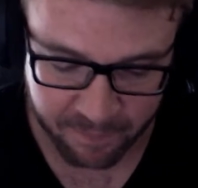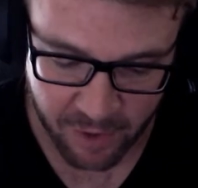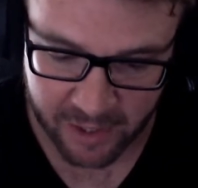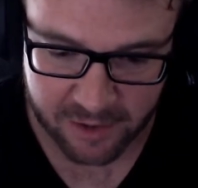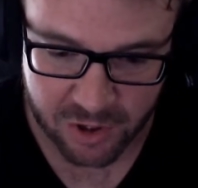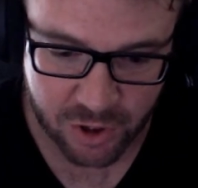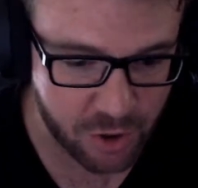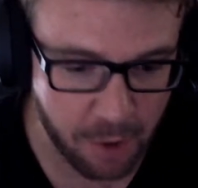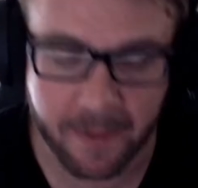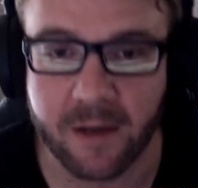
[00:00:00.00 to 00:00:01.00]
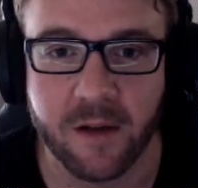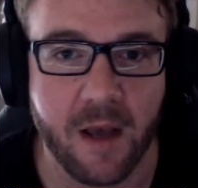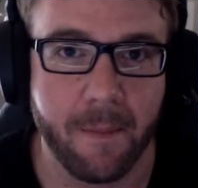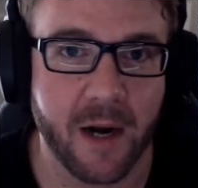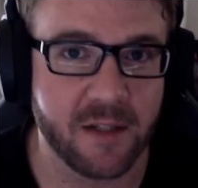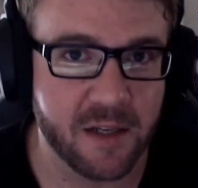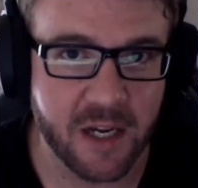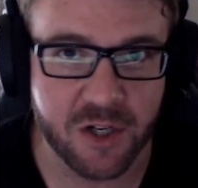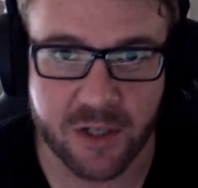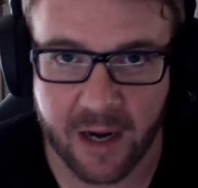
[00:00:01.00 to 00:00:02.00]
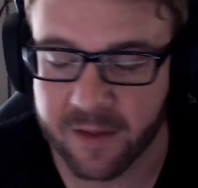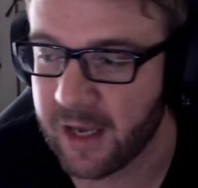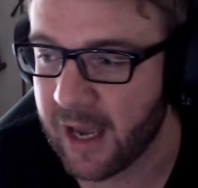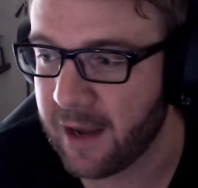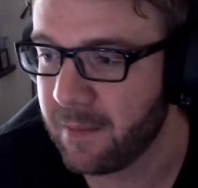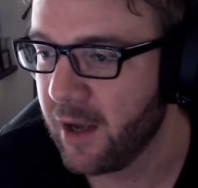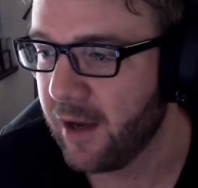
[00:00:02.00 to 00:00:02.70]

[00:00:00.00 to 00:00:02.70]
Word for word: fucking stupid monetization out of the game.